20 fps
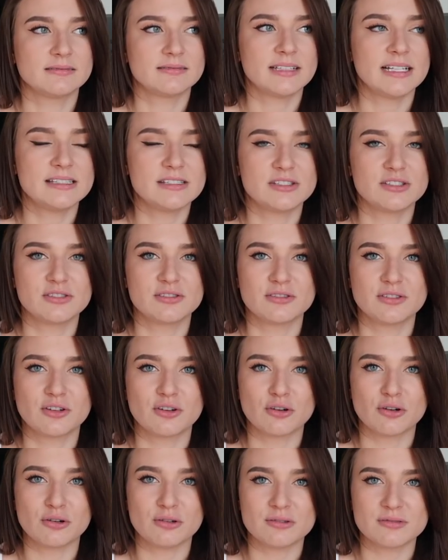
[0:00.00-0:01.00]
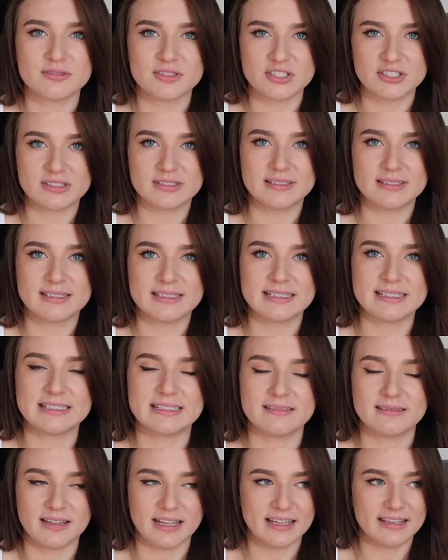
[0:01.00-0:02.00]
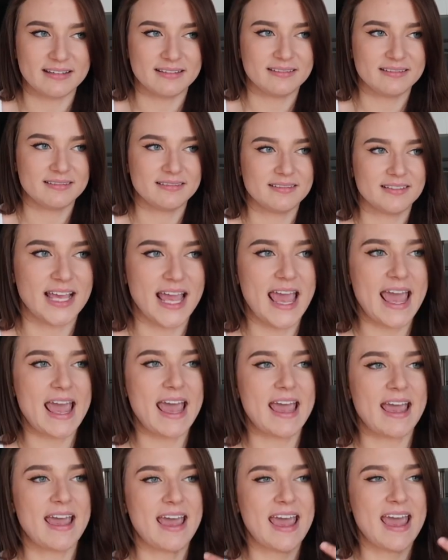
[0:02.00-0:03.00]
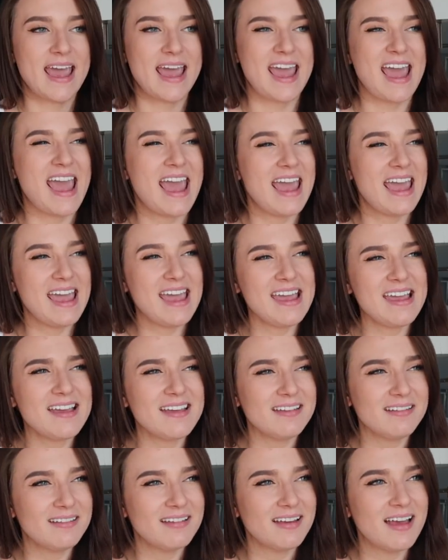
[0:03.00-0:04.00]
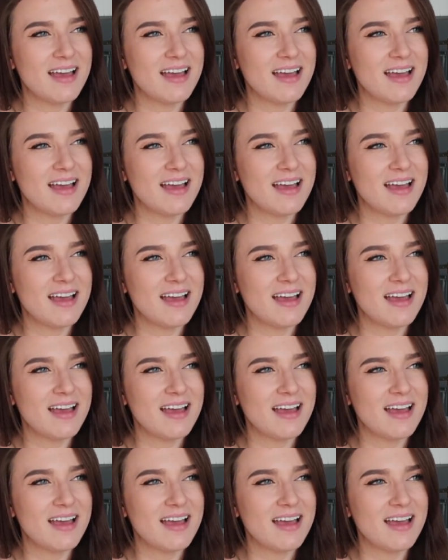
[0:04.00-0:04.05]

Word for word: lets the girls just like hang.